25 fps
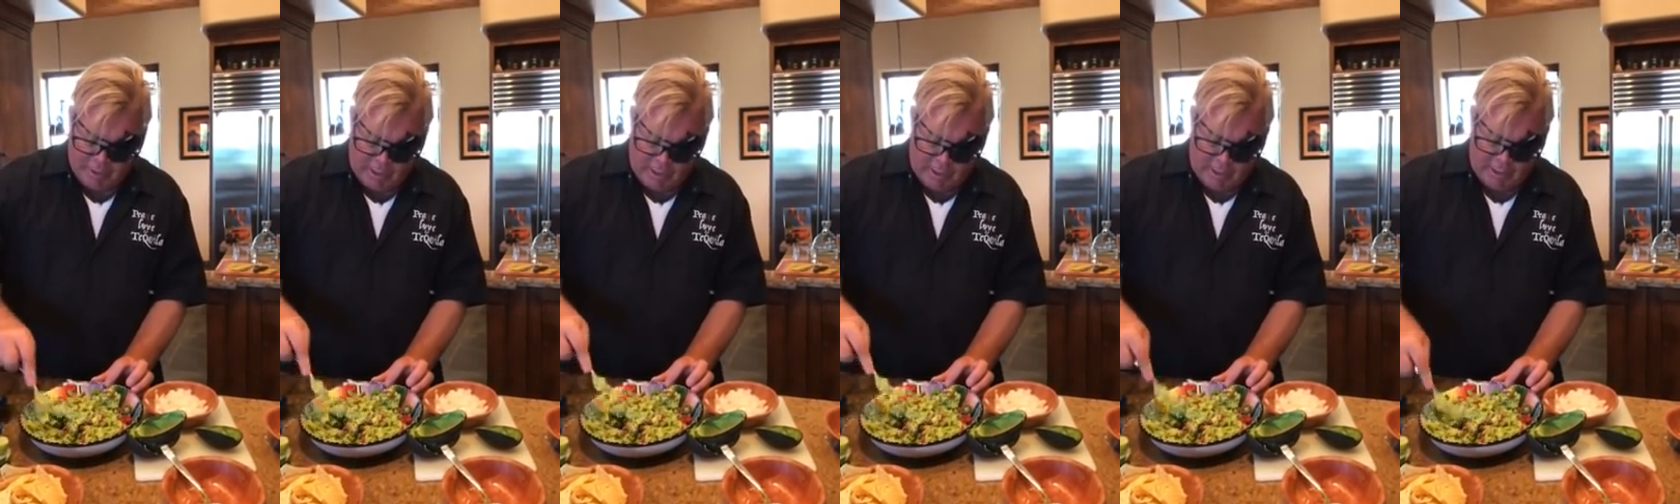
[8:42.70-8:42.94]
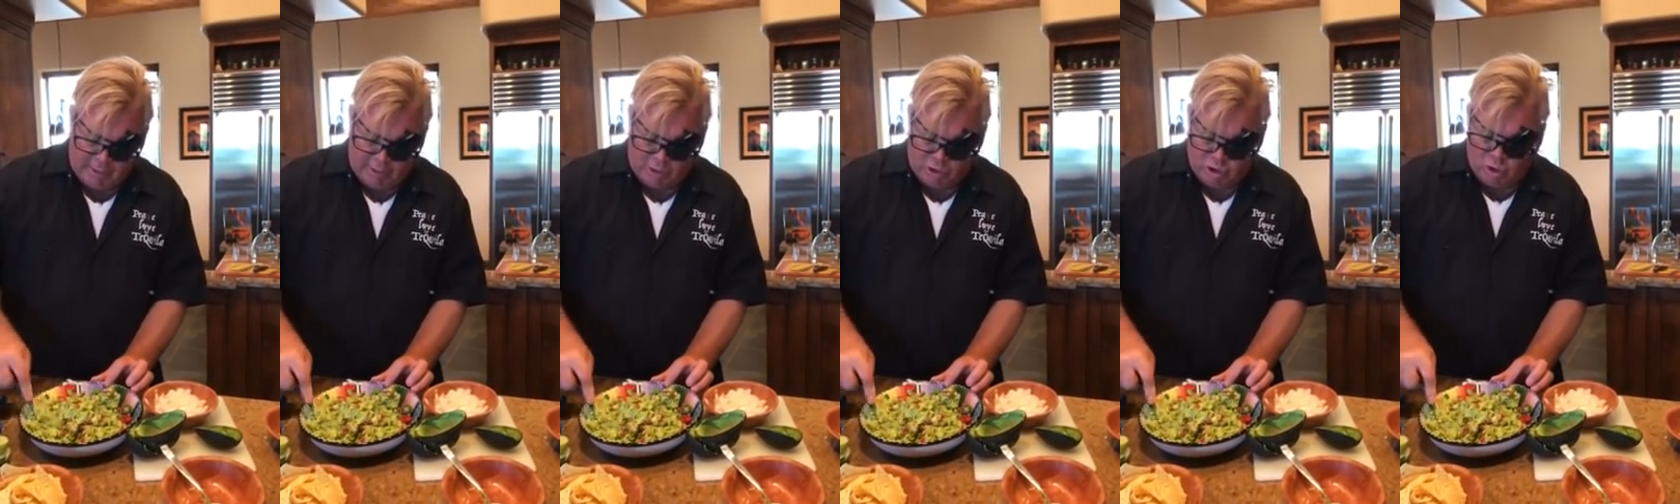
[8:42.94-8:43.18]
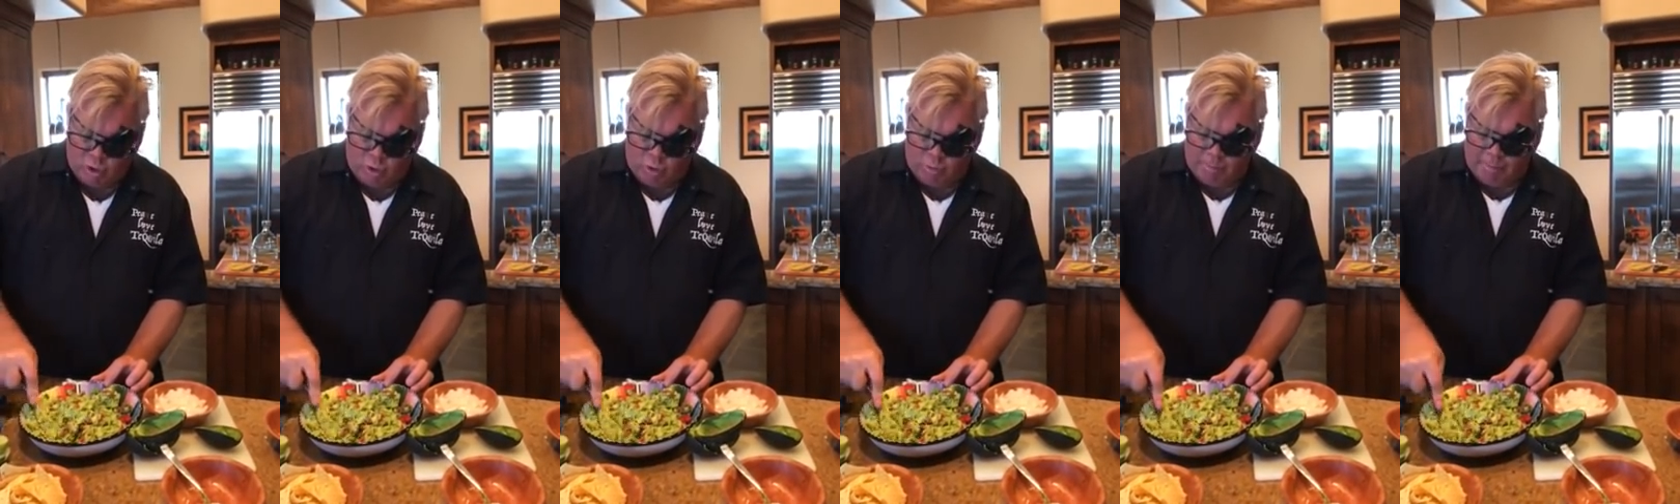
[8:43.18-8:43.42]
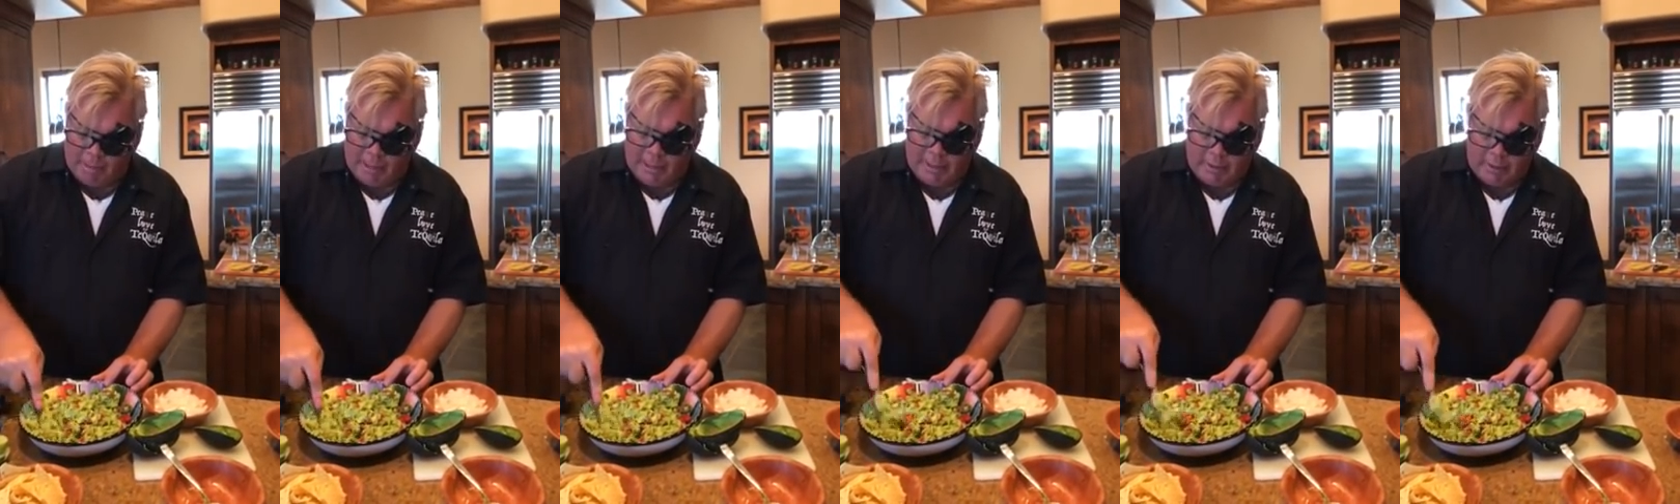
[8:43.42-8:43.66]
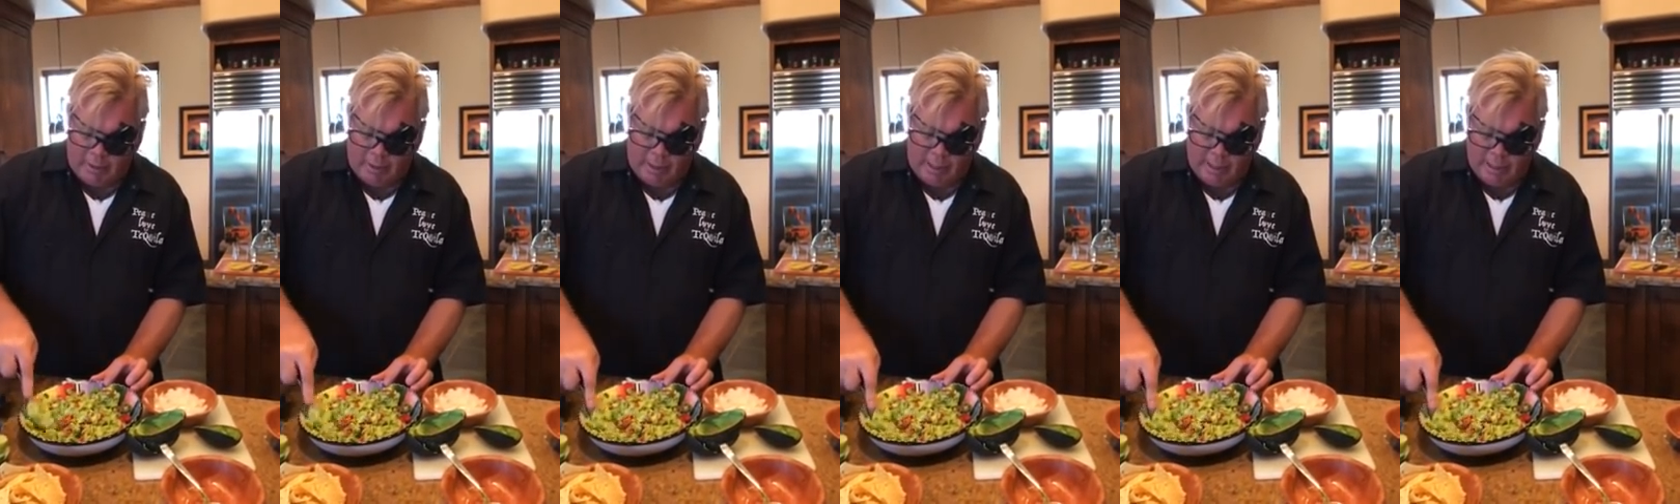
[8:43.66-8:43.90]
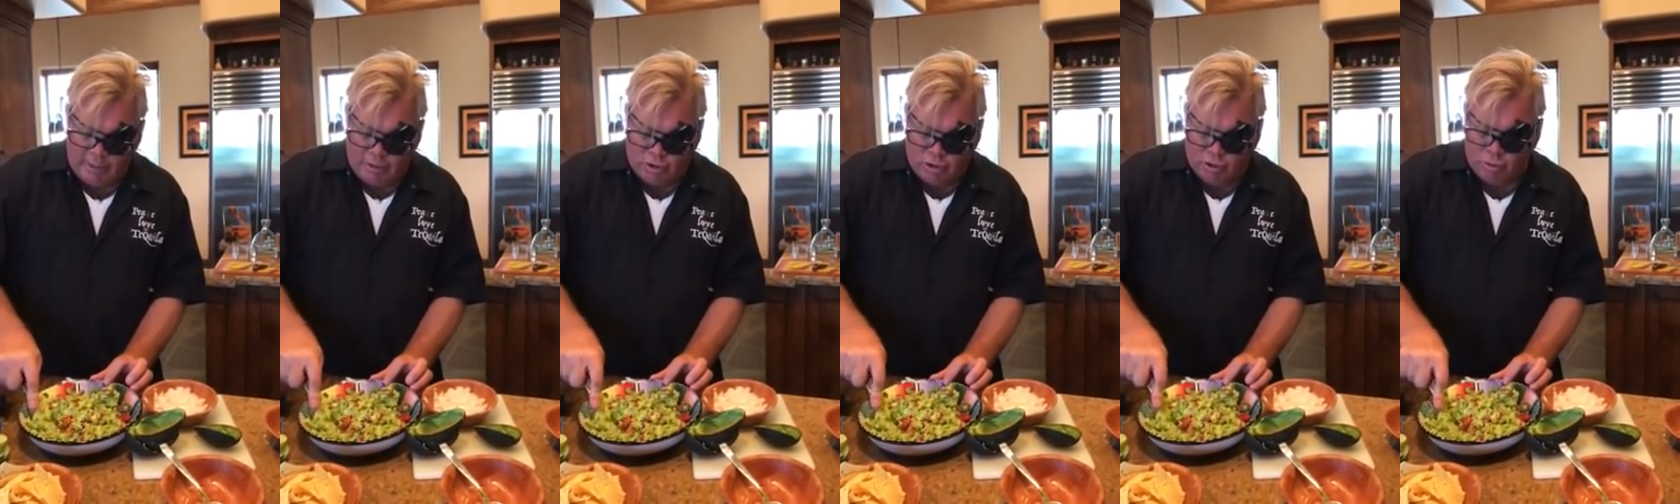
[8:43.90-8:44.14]
It's owned by
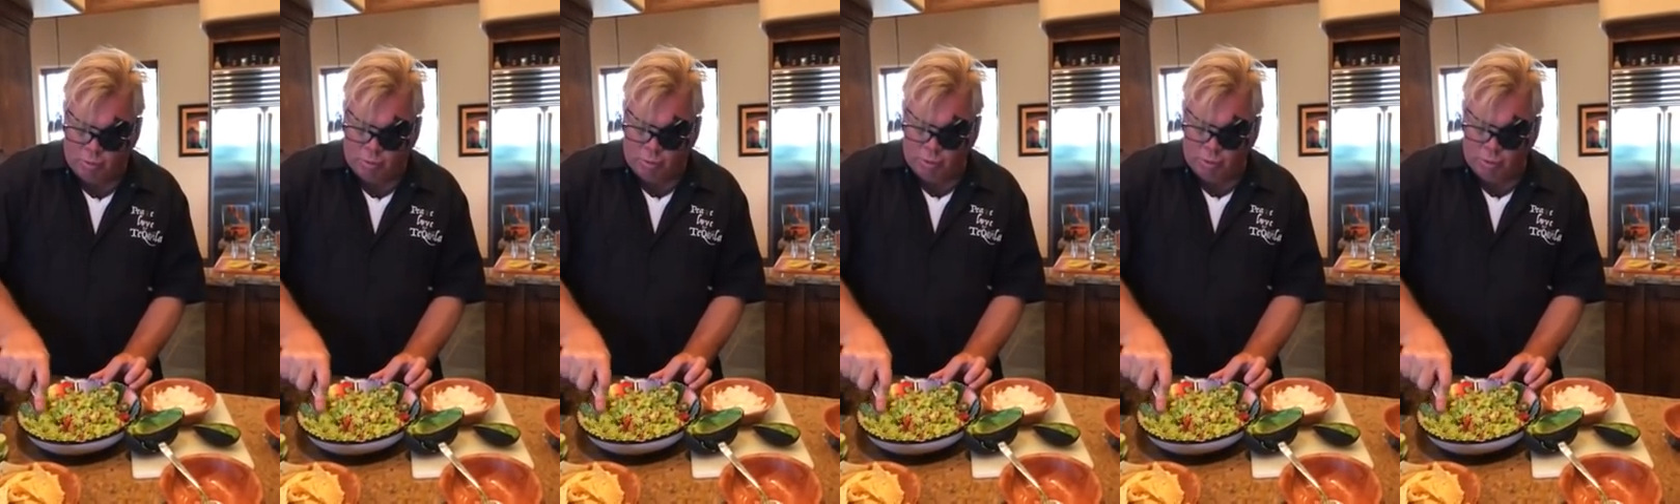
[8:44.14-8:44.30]
guides